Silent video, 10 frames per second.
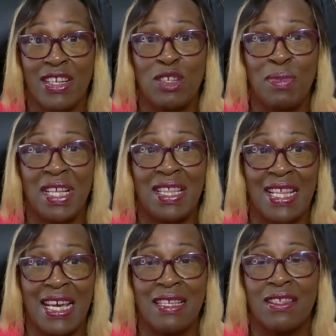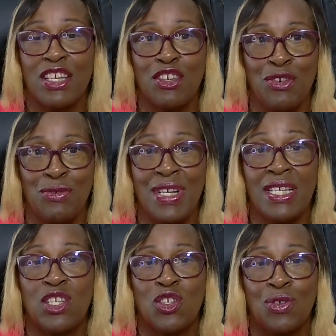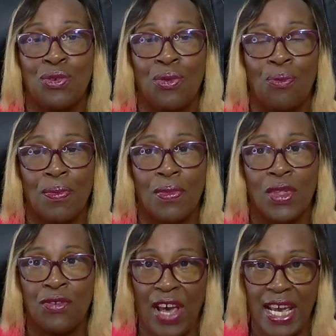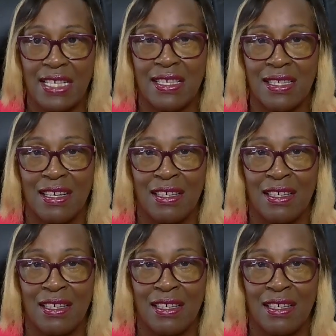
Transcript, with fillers: to be things that you need to face